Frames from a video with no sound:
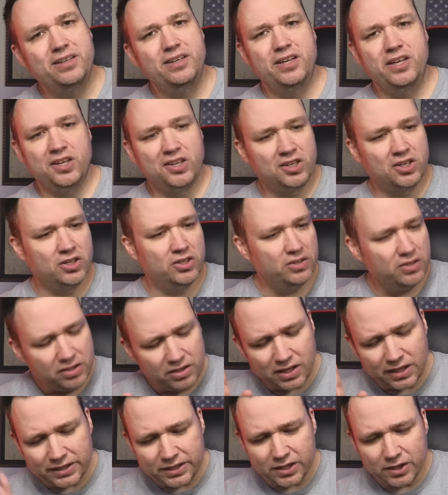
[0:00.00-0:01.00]
He couldn't
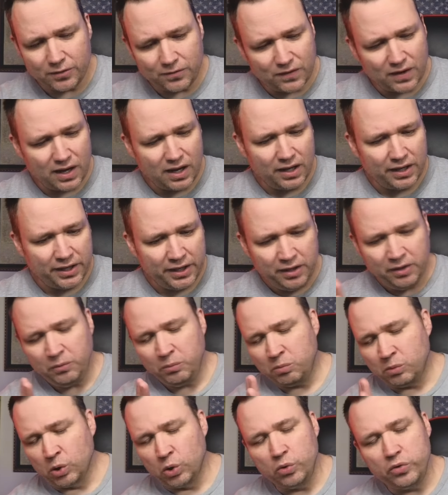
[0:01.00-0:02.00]
identify
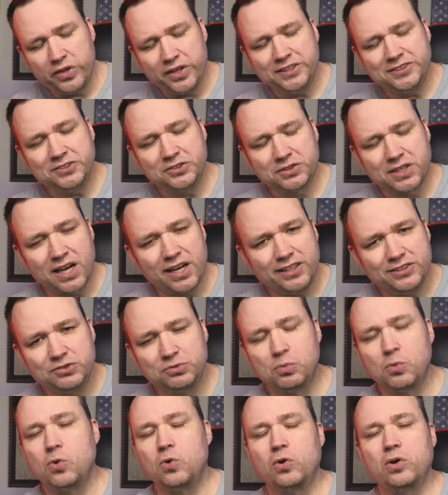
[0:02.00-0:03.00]
who these guys
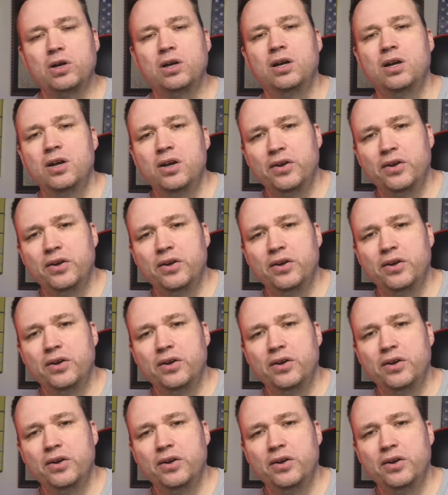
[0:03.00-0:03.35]
were.